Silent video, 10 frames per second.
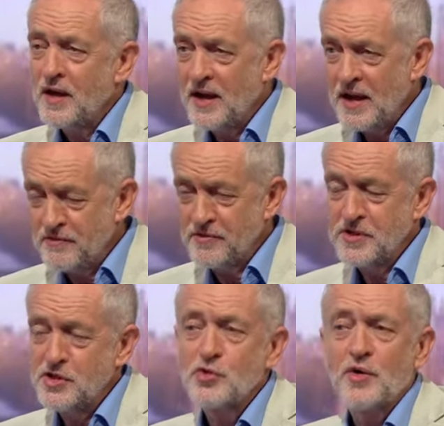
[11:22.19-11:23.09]
I
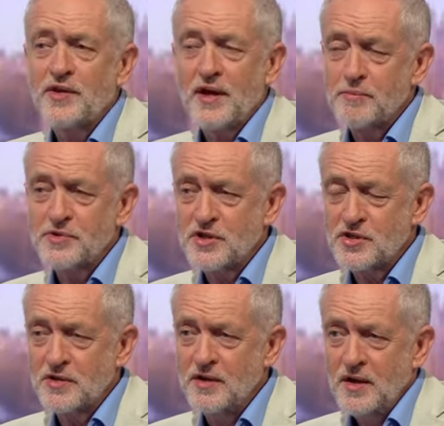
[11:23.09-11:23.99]
haven't enjoyed that
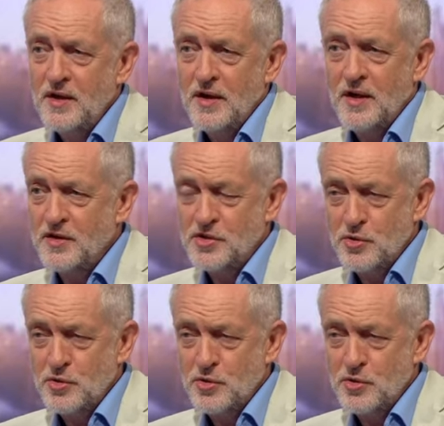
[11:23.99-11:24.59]
position uh,